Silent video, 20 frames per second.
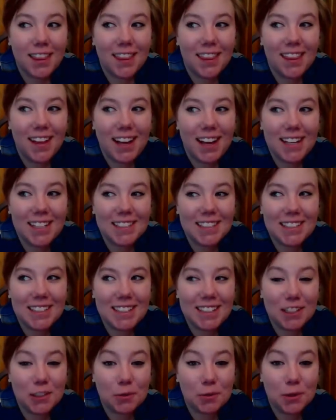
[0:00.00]
that
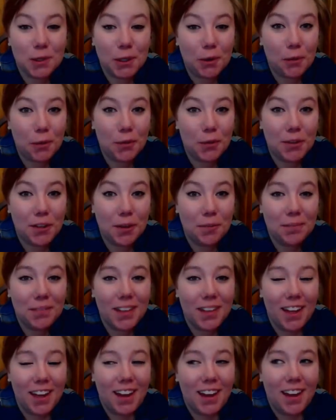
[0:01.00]
gets really gruesome
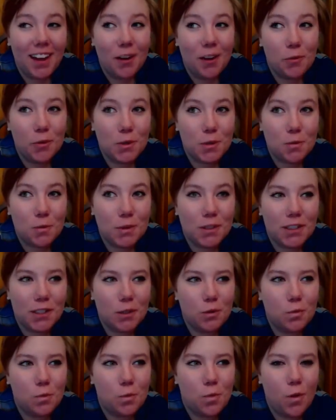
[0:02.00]
was
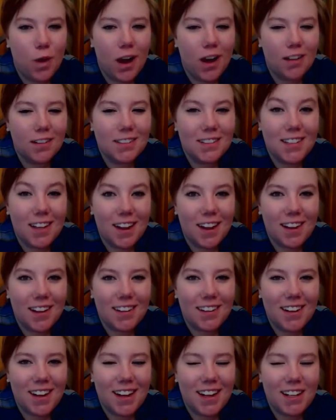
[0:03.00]
really well
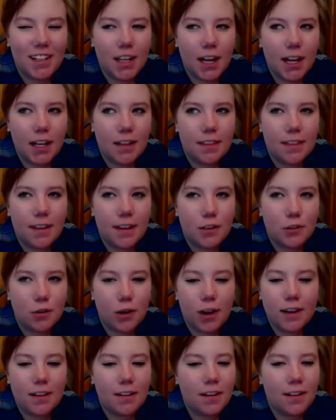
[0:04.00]
done, and like they
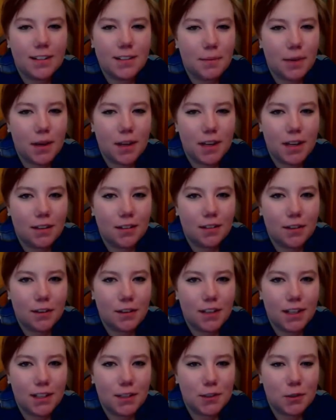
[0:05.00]
tried not to make it
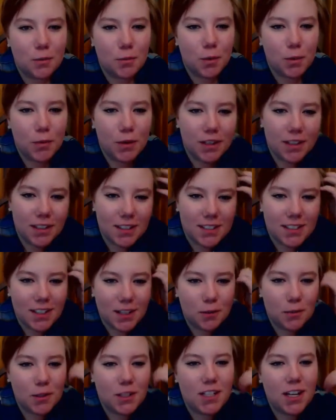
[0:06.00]
look like super
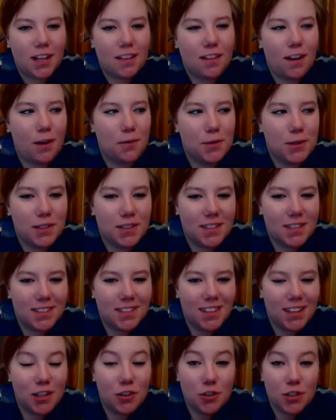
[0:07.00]
realistic, which I thought was
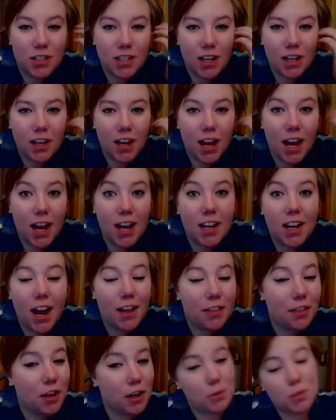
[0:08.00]
interesting, and
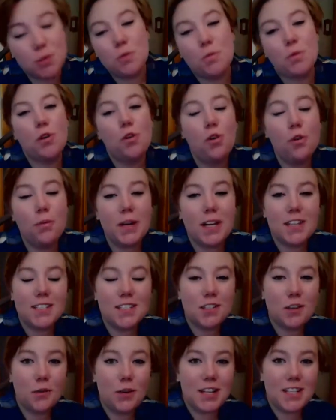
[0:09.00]
I thought it was super cool because
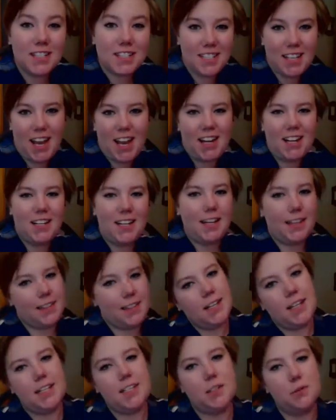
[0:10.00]
he's going insane and
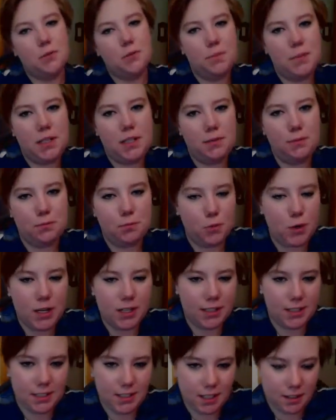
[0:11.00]
nothing needs to be
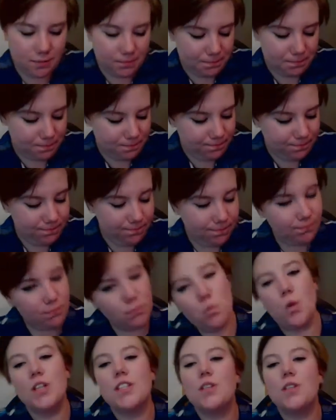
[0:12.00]
realistic
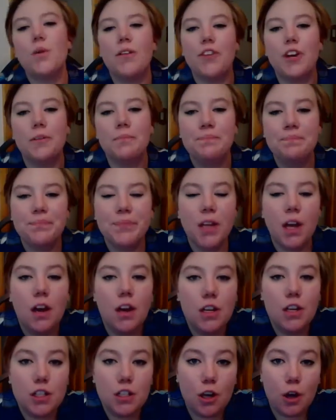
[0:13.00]
whatsoever.
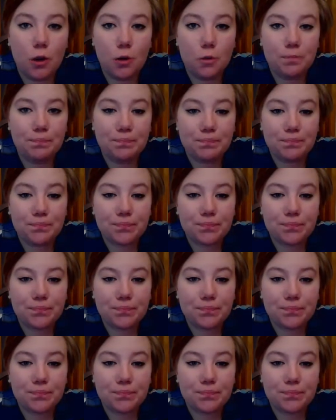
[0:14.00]
So